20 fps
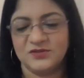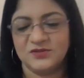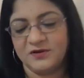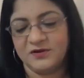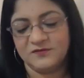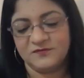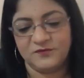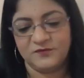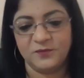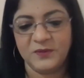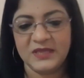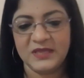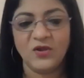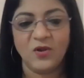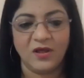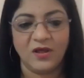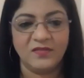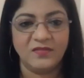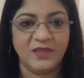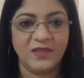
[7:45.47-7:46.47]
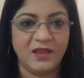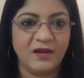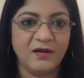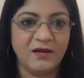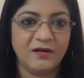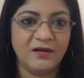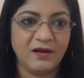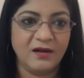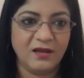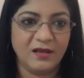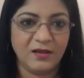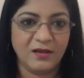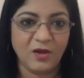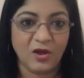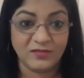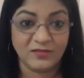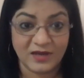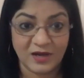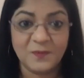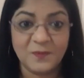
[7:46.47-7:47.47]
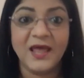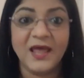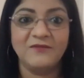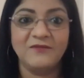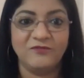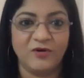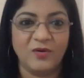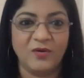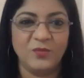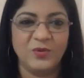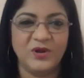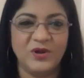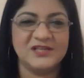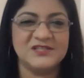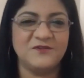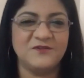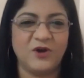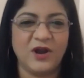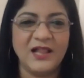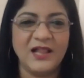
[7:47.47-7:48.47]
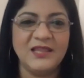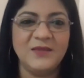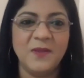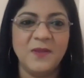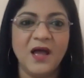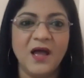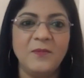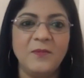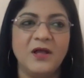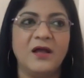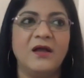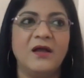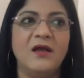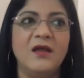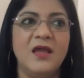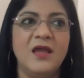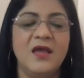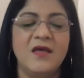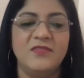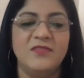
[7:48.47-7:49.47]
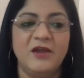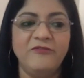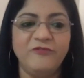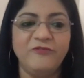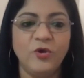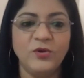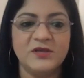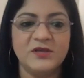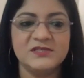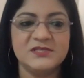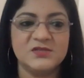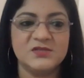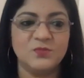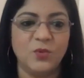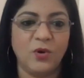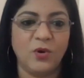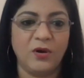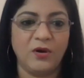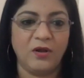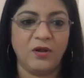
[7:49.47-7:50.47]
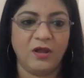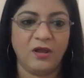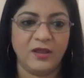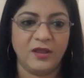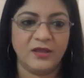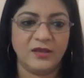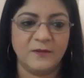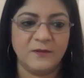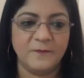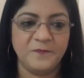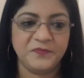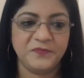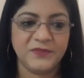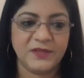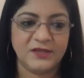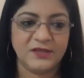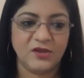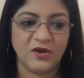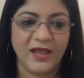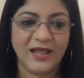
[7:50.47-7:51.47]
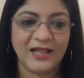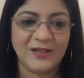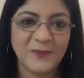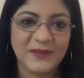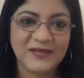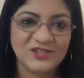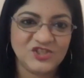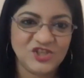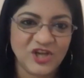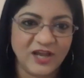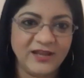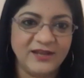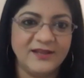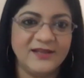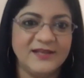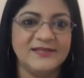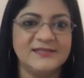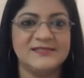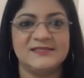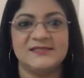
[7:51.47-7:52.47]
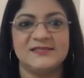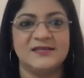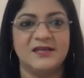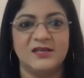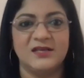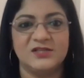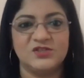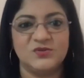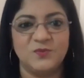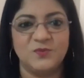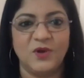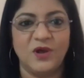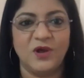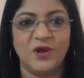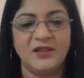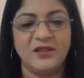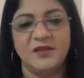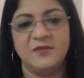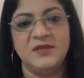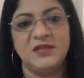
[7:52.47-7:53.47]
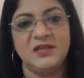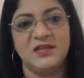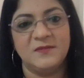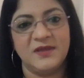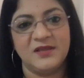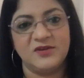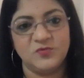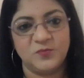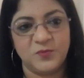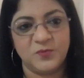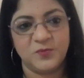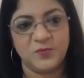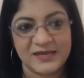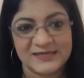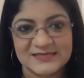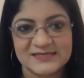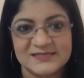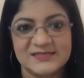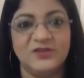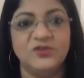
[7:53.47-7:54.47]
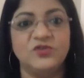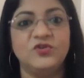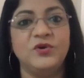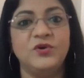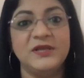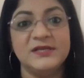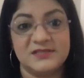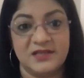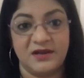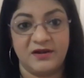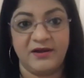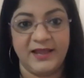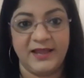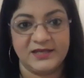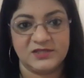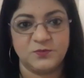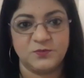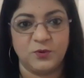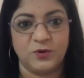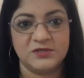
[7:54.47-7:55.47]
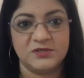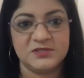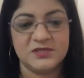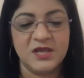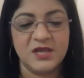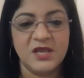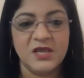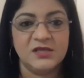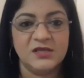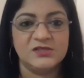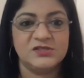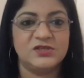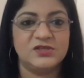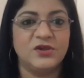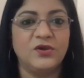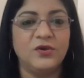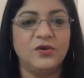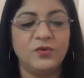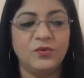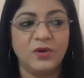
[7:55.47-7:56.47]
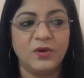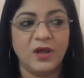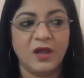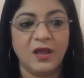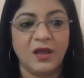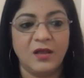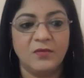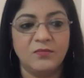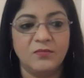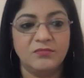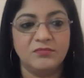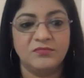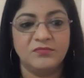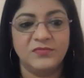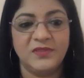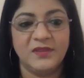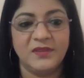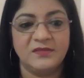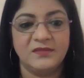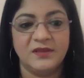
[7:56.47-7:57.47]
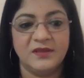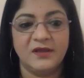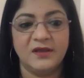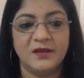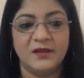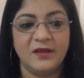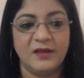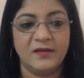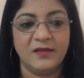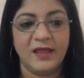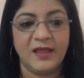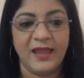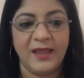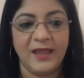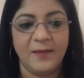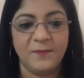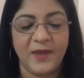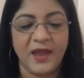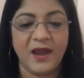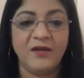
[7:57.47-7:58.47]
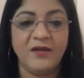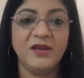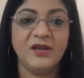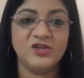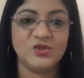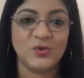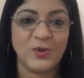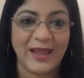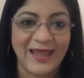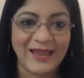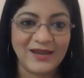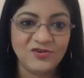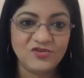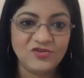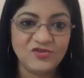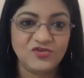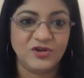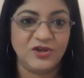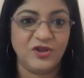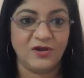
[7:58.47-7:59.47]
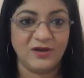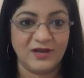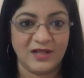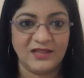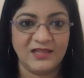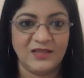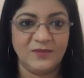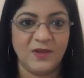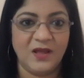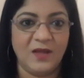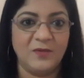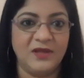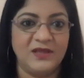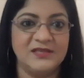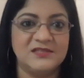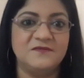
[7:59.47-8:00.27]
for being on their platform. Whereas for Alibaba, their focus is more on helping China's small and medium enterprises increase their exports. So the barrier to entry on Alibaba is